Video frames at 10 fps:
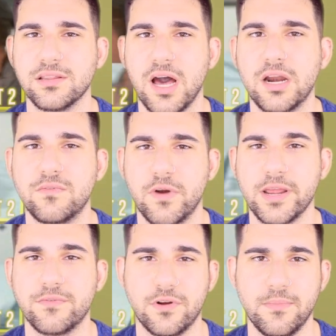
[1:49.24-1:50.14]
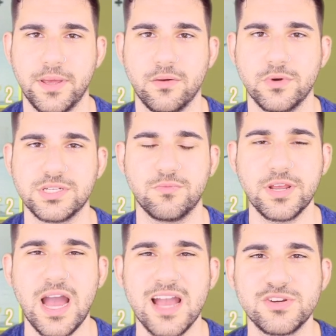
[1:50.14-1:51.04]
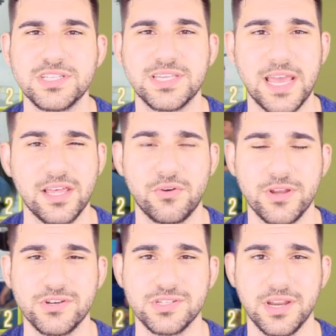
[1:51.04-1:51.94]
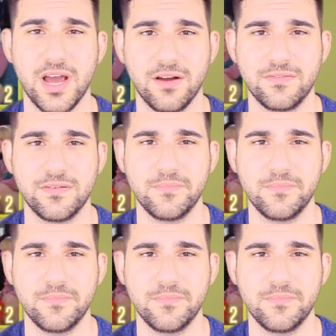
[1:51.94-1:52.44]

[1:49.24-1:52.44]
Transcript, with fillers: a lot of rain for a bit, which rehydrates the alien rangers enough.